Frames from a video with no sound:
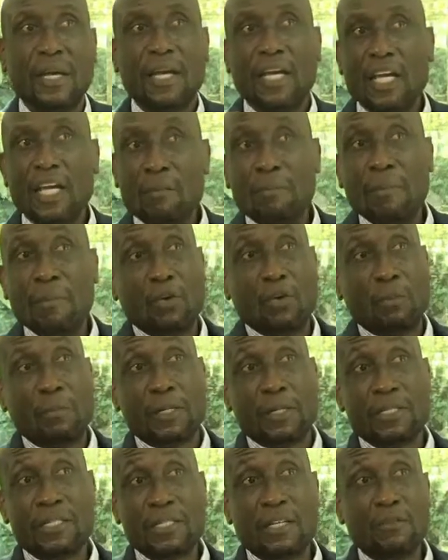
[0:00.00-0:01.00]
it may
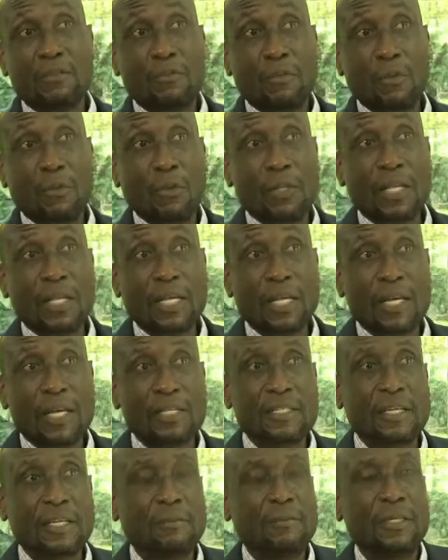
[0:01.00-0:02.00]
compensate for all the
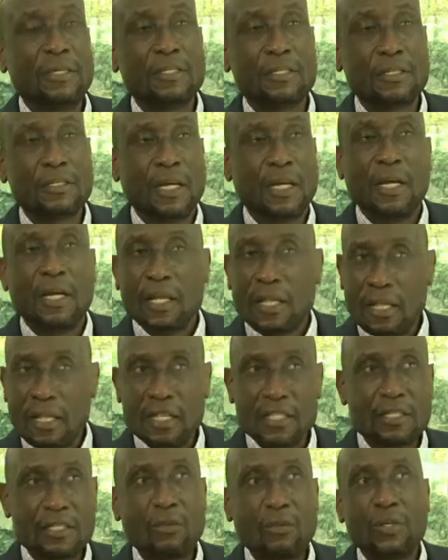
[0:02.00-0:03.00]
years I missed.
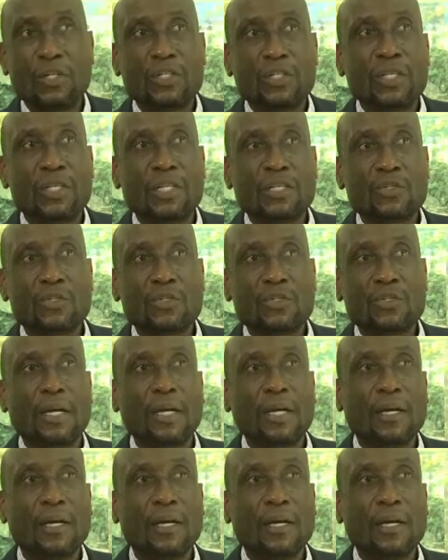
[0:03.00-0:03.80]
That's the way shares work.